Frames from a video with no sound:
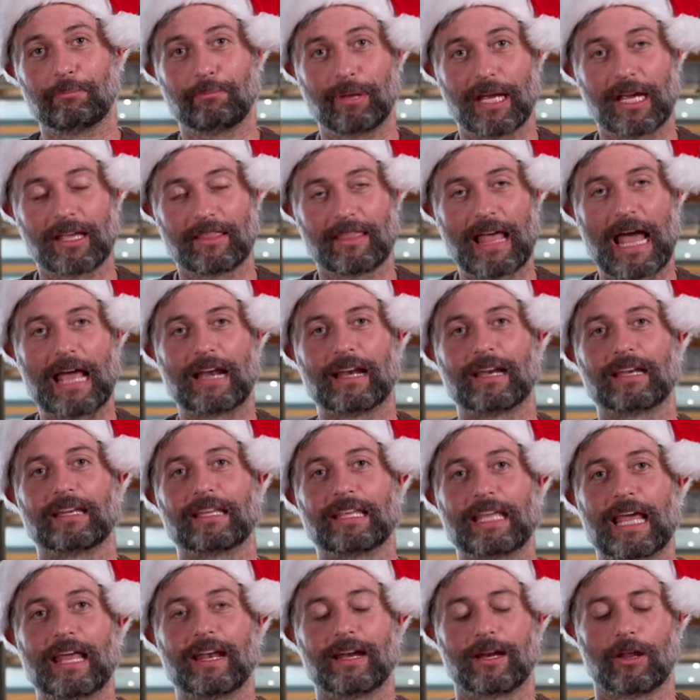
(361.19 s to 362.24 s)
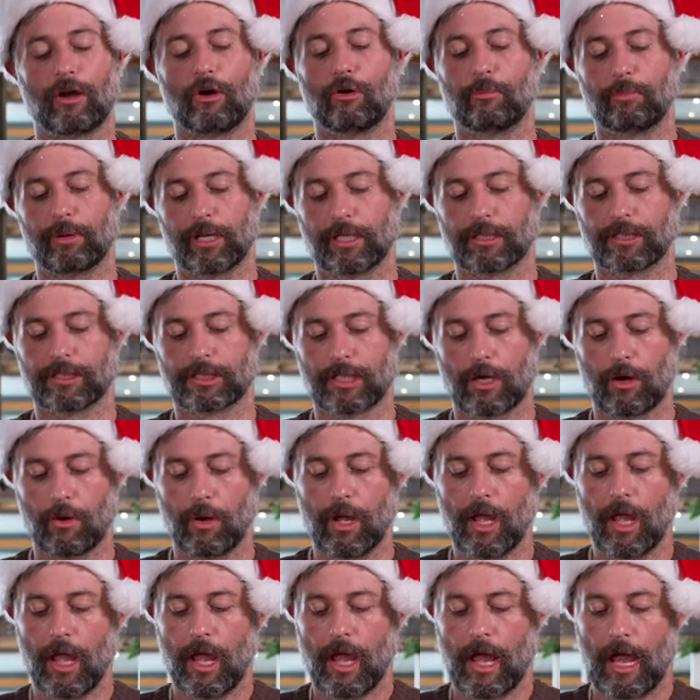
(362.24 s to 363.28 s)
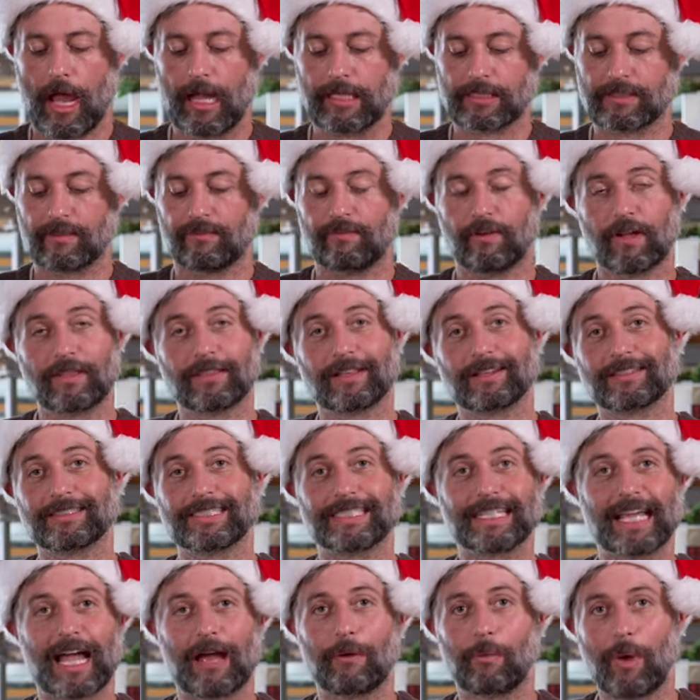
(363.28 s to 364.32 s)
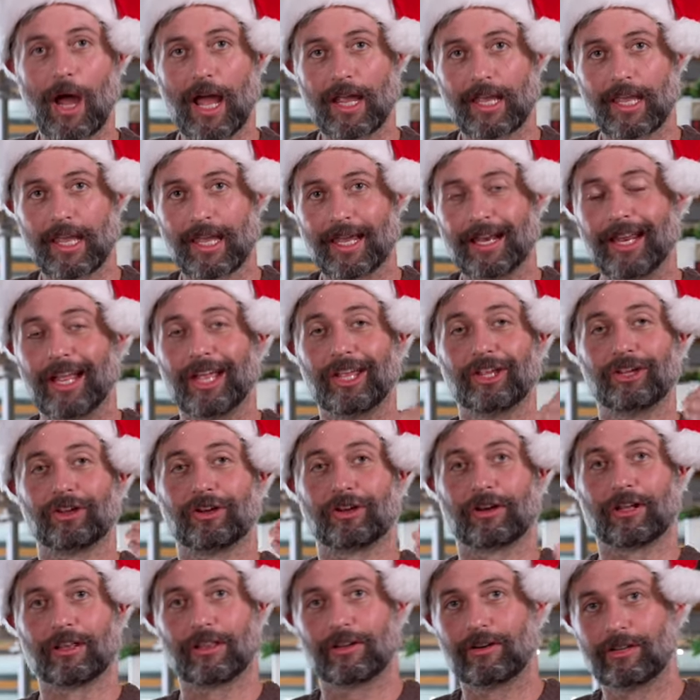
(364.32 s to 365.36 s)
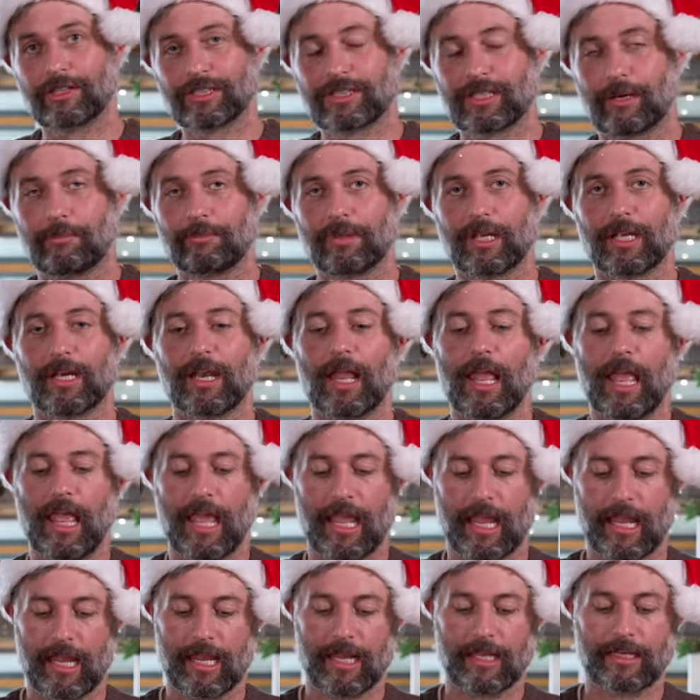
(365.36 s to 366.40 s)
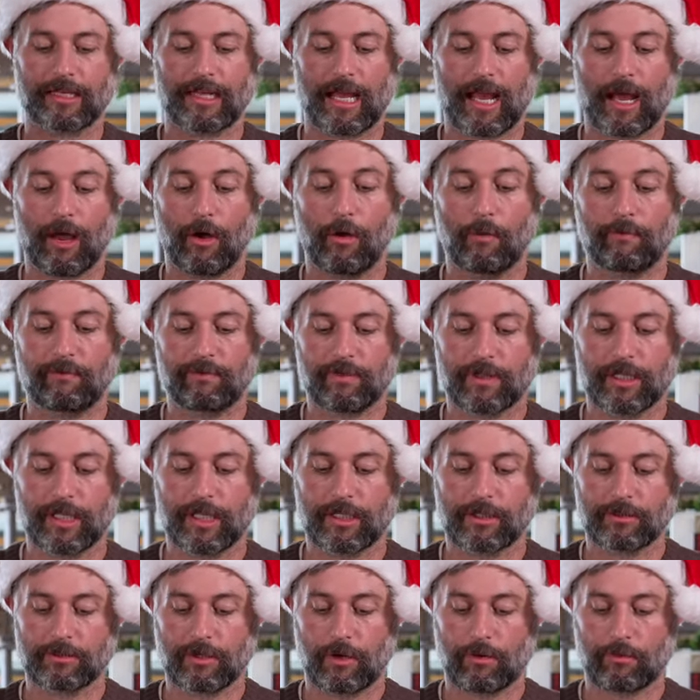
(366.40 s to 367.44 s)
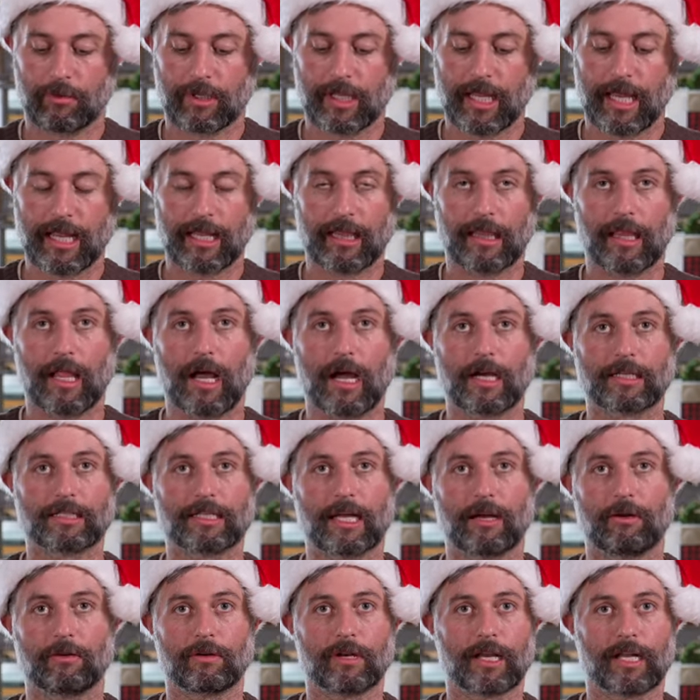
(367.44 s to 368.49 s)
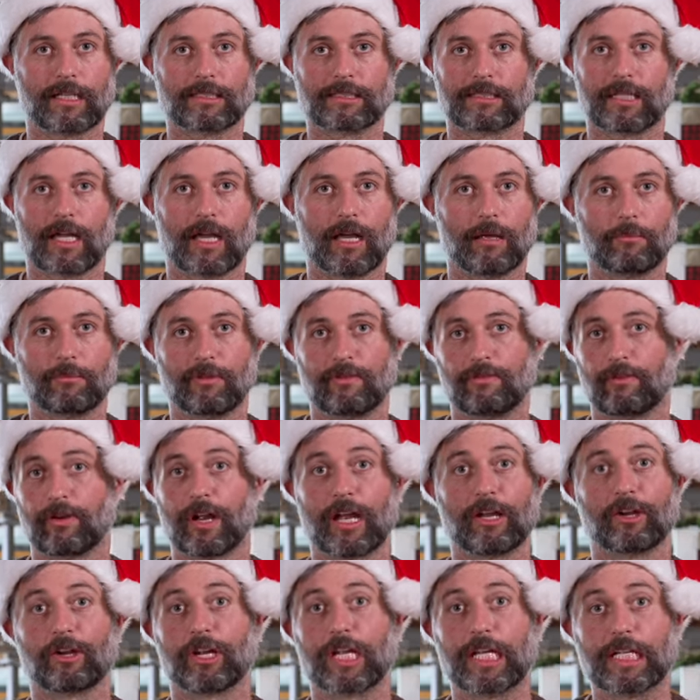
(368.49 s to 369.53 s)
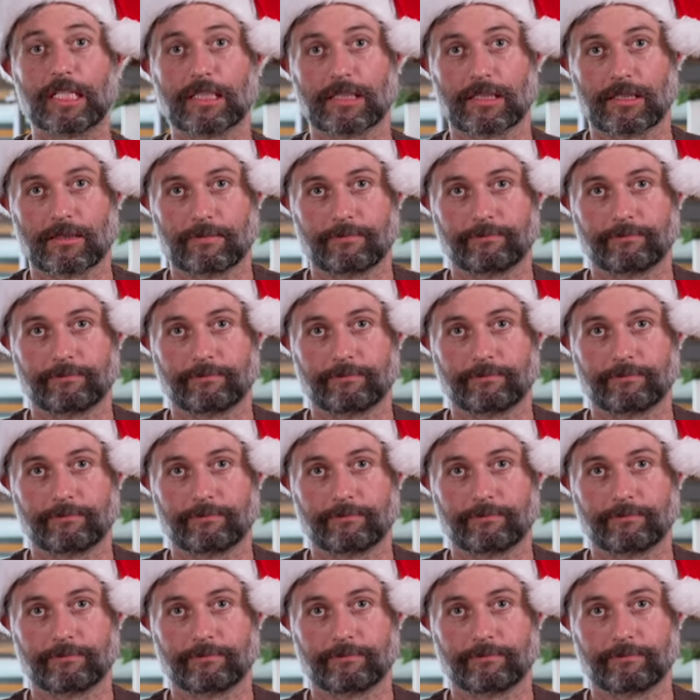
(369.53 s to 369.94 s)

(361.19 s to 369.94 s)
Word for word: pick that and get it open. So uh, it's a fun little DIY kit. You're gonna learn something and uh, hopefully you don't get locked out next time you forget your keys.